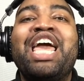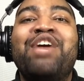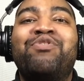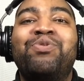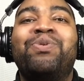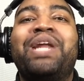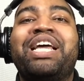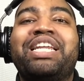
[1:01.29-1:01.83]
If
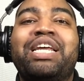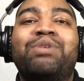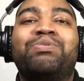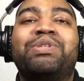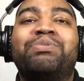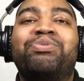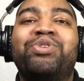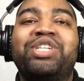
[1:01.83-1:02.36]
you would like to
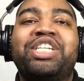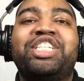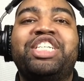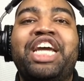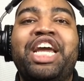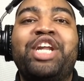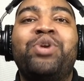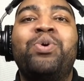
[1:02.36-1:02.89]
help support the
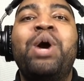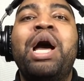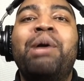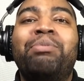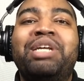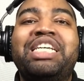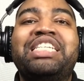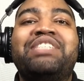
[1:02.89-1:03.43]
channel,
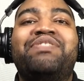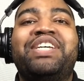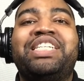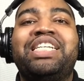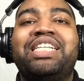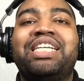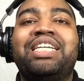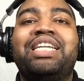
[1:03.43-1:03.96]
please
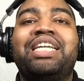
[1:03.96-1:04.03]
visit the